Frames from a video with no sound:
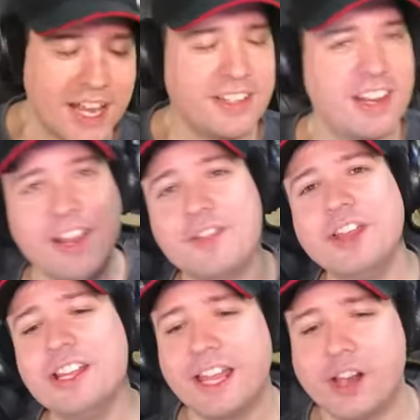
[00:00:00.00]
and then they
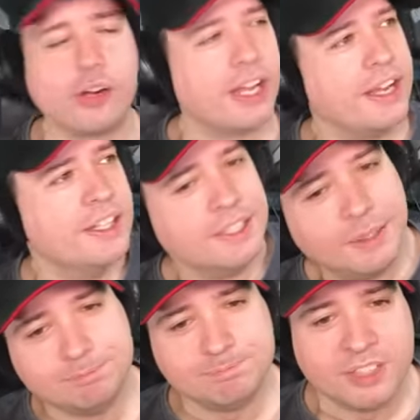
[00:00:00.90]
think, like, okay,
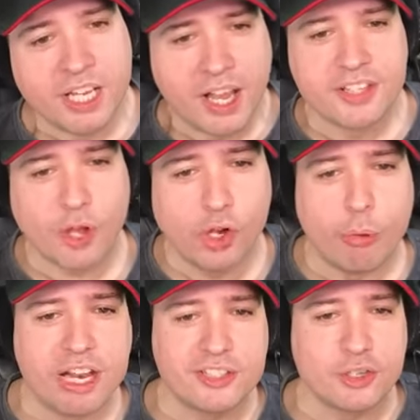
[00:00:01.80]
mm, it's
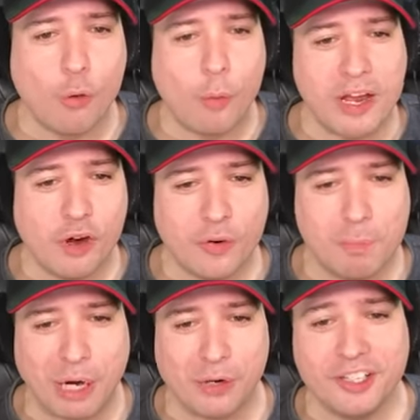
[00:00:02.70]
already so way
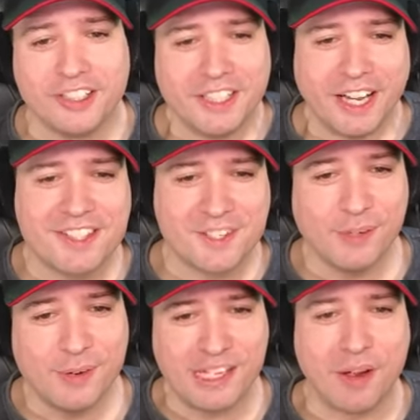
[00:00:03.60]
overpowered. It's
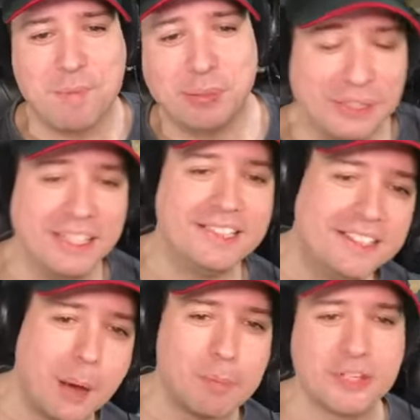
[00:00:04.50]
already
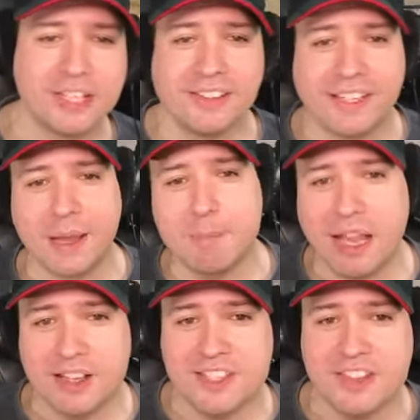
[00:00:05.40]
completely upsetting the game
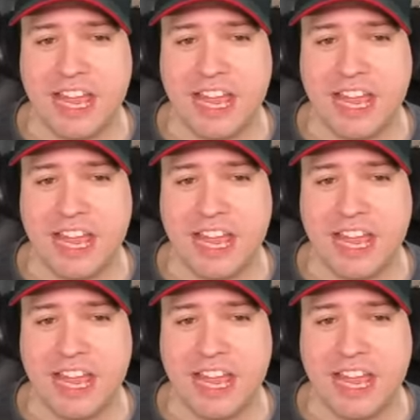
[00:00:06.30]
balance and the